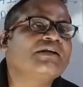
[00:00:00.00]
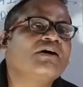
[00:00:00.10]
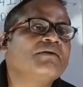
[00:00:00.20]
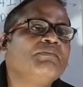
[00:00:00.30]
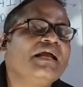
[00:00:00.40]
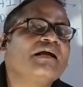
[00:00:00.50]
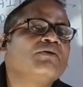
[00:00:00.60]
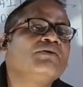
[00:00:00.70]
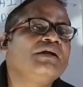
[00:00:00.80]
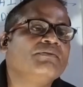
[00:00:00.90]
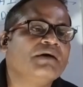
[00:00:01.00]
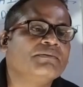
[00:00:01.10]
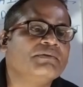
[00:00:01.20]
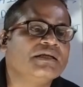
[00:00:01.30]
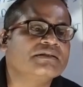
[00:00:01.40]
cannot make good
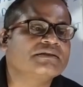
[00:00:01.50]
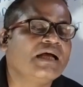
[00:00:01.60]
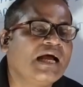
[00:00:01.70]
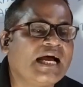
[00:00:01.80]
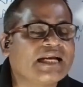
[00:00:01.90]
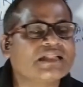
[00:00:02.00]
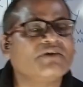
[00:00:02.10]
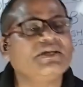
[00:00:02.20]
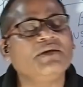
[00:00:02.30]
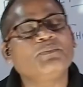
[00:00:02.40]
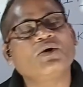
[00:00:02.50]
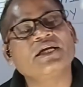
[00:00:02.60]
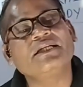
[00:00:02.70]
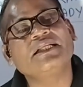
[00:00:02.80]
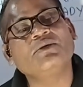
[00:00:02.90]
human beings. Another very
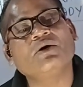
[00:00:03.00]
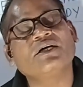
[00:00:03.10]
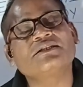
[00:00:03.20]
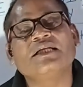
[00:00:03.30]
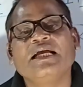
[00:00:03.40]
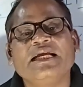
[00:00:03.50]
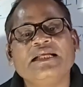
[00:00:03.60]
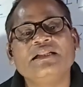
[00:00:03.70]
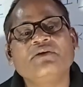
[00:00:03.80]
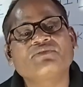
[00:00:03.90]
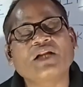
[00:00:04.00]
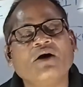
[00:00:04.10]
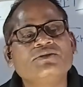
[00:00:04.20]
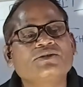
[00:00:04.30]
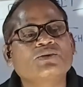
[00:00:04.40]
important thing was, in the
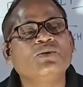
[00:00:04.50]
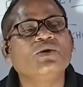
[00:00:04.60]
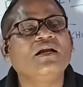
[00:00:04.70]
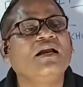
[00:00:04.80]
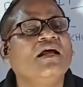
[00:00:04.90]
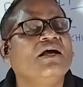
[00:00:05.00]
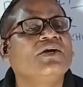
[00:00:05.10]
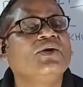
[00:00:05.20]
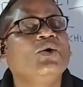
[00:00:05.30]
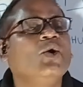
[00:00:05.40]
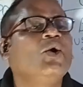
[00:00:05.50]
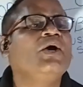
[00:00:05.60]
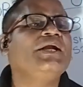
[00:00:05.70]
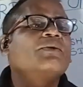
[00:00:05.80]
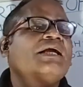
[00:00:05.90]
town school,
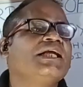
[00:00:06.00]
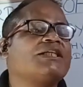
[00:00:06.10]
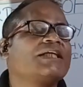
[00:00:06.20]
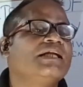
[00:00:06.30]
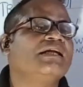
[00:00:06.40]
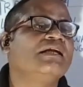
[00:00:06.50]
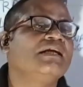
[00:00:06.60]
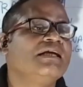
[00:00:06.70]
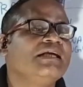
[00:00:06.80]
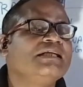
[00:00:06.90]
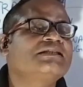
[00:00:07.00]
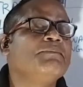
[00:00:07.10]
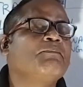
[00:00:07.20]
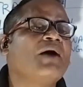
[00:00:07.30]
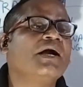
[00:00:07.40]
no education is
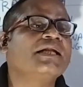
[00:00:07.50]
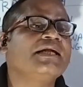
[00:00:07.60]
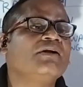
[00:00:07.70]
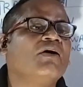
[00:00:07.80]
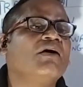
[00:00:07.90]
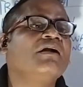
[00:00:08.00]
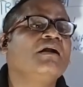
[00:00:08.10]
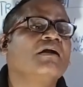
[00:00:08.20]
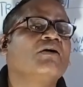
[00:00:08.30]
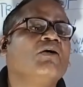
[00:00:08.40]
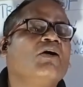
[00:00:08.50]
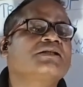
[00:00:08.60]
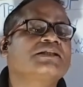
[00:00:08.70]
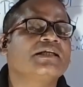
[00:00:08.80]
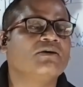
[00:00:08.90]
imparted on
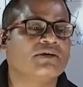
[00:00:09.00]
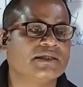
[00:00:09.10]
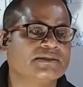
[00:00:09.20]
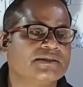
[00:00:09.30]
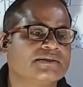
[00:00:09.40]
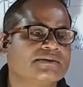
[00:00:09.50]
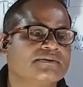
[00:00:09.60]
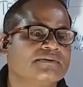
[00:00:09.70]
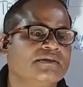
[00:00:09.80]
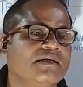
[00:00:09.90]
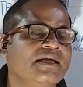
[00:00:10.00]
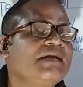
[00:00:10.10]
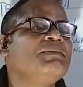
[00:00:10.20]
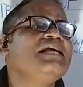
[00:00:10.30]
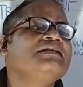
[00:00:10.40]
gods and goddesses.
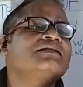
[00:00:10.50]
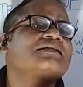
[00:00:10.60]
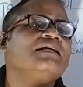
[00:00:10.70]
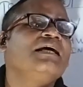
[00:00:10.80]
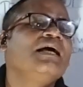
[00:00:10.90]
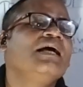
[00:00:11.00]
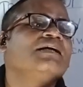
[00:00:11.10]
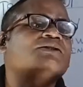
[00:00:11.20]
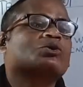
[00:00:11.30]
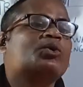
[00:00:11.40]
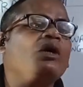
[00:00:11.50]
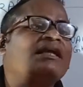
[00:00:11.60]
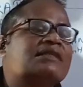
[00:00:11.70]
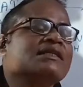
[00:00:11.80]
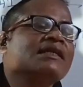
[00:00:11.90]
It means school
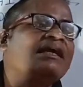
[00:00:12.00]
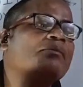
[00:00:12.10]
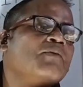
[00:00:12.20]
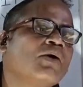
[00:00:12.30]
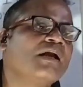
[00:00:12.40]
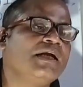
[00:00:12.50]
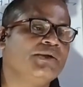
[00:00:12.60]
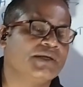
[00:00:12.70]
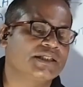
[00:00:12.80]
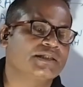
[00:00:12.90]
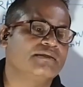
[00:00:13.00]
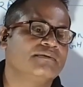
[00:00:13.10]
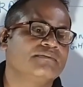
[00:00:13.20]
doesn't give moral education.